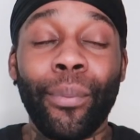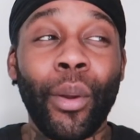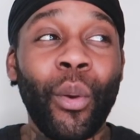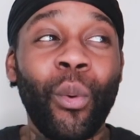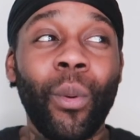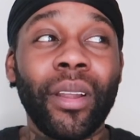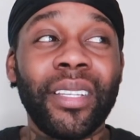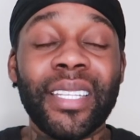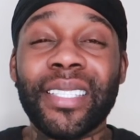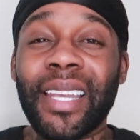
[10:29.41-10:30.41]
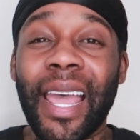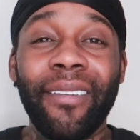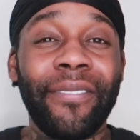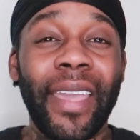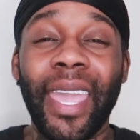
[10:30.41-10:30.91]
Bro, this
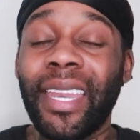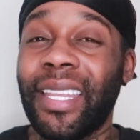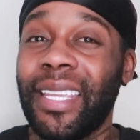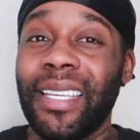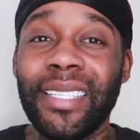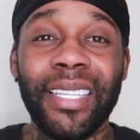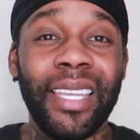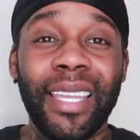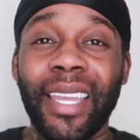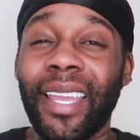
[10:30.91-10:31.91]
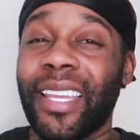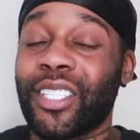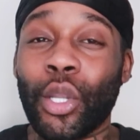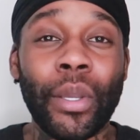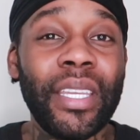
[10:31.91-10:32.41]
life ain't easy.
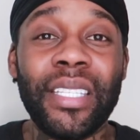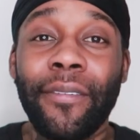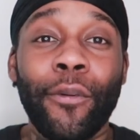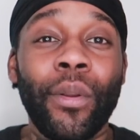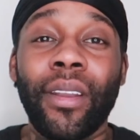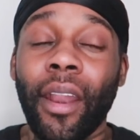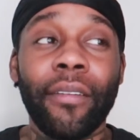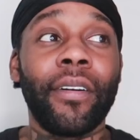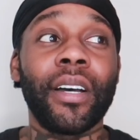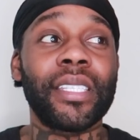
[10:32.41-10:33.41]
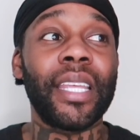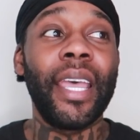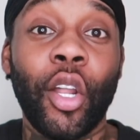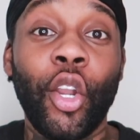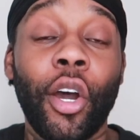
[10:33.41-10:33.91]
It's not easy for none of us.
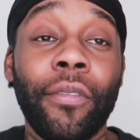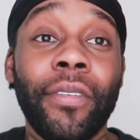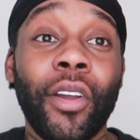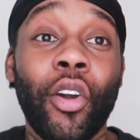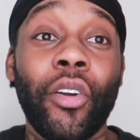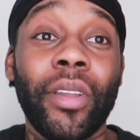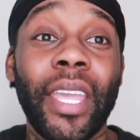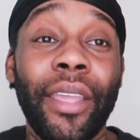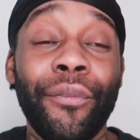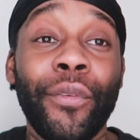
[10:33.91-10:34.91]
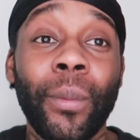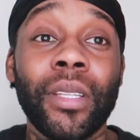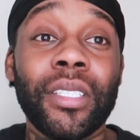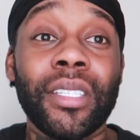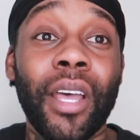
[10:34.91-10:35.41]
A lot of
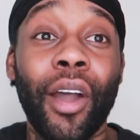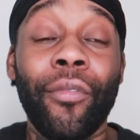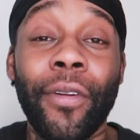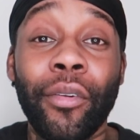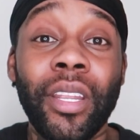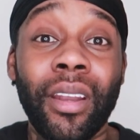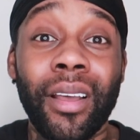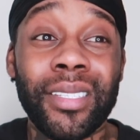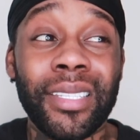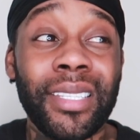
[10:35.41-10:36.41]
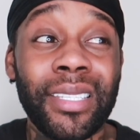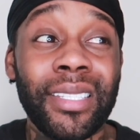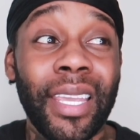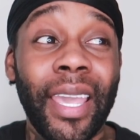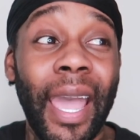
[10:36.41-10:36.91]
influencers are very
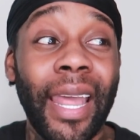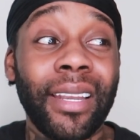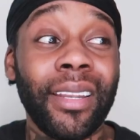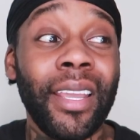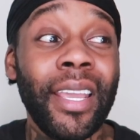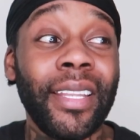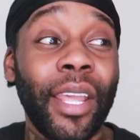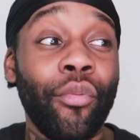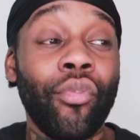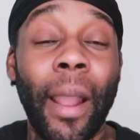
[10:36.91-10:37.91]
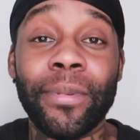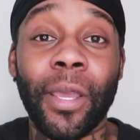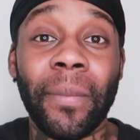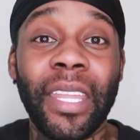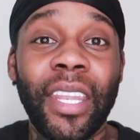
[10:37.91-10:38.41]
narcissistic and they're wrapped
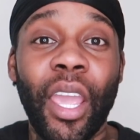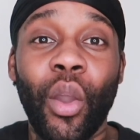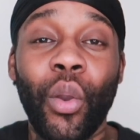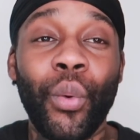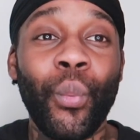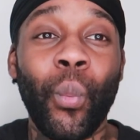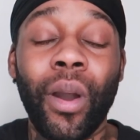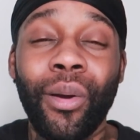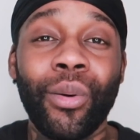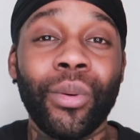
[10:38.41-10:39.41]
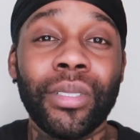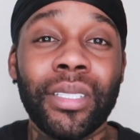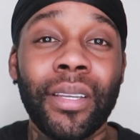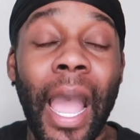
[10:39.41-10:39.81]
up in their own world.